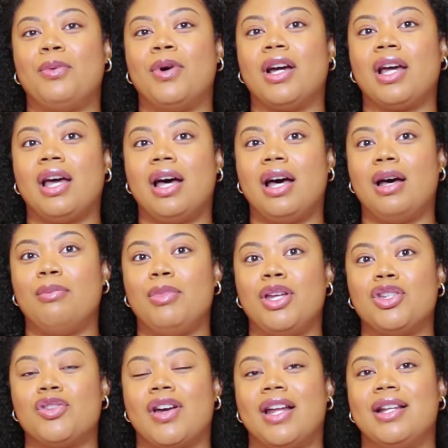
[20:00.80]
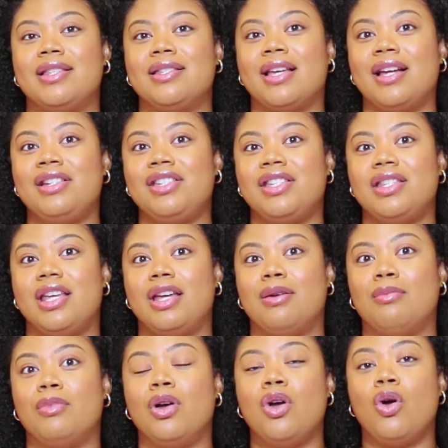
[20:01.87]
would come and try to touch
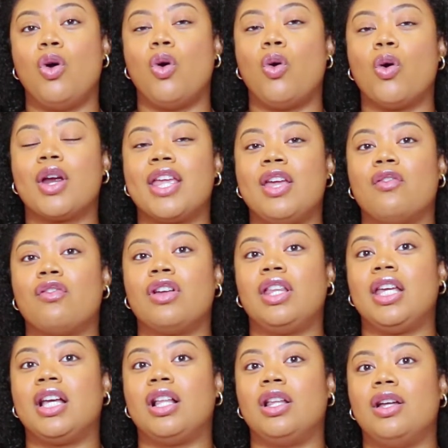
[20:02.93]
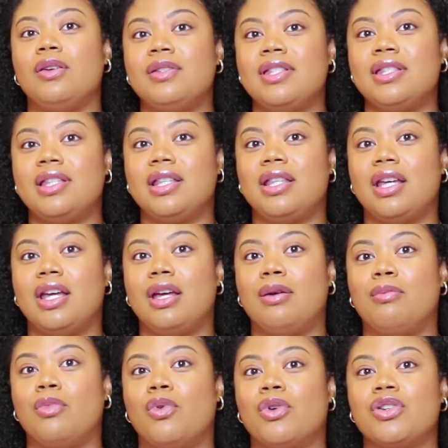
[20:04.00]
them or get really close to
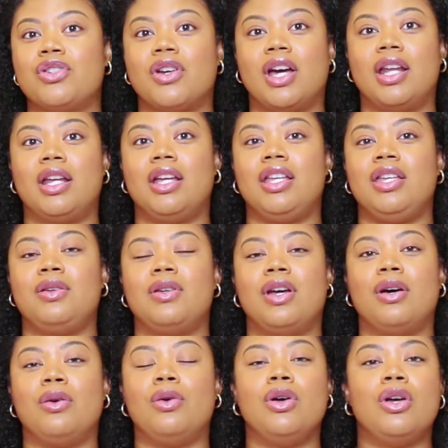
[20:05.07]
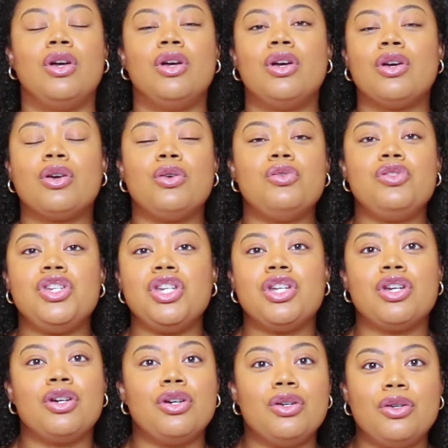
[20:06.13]
them or try to, you know, coochie
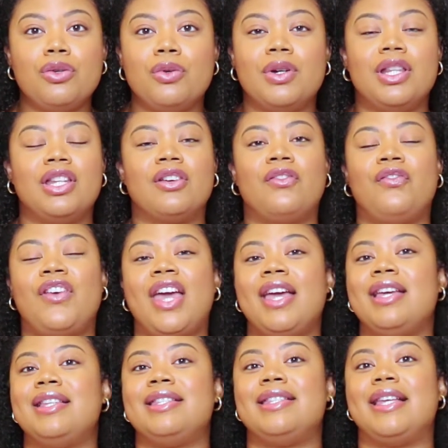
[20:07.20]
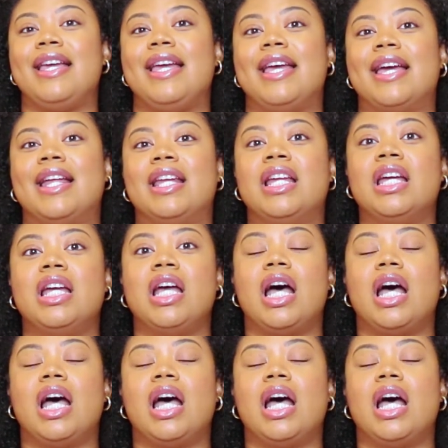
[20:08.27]
coo in their face. And